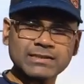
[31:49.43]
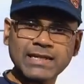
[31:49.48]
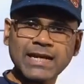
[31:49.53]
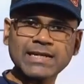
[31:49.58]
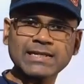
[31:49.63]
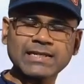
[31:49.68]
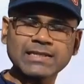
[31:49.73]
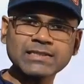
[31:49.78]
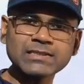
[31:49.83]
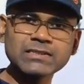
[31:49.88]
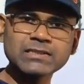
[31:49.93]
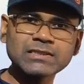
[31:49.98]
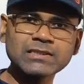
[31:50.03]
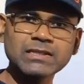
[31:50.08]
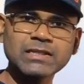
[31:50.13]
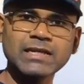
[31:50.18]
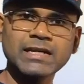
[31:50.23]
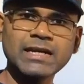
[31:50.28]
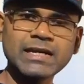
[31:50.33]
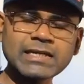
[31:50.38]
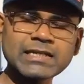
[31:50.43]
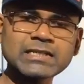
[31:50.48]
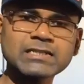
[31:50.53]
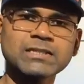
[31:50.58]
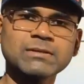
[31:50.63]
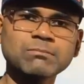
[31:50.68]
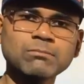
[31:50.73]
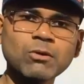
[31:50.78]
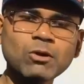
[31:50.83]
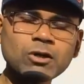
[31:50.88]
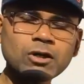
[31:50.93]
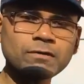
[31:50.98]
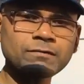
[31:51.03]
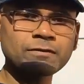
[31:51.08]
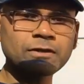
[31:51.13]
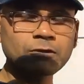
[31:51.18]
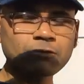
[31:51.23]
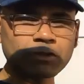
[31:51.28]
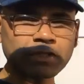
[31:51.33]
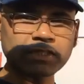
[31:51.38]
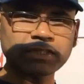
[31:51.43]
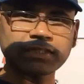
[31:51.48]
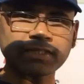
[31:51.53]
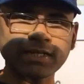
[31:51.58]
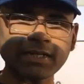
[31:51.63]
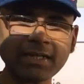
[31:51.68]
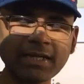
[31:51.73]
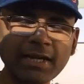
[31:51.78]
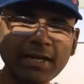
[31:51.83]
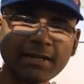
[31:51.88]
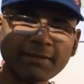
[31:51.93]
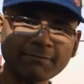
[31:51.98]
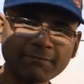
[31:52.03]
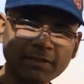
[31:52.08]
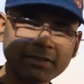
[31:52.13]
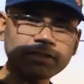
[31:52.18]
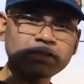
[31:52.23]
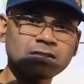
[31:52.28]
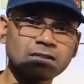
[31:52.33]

that is, it is a mode of nutrition in which